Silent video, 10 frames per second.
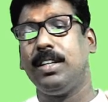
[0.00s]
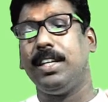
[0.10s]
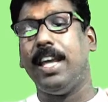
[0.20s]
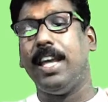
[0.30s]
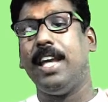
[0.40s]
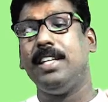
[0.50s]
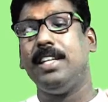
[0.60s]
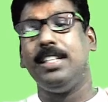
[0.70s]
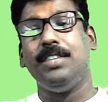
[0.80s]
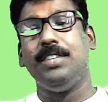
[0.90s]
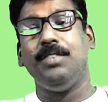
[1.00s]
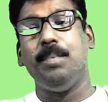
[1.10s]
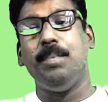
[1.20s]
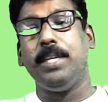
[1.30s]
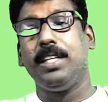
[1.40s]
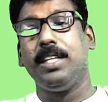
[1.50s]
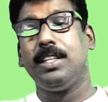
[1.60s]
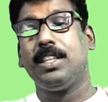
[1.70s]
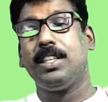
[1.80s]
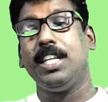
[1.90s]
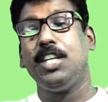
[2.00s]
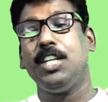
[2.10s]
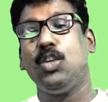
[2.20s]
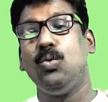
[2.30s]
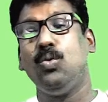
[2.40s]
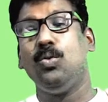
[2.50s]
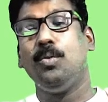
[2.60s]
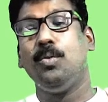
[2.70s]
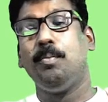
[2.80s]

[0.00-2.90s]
a will be 3q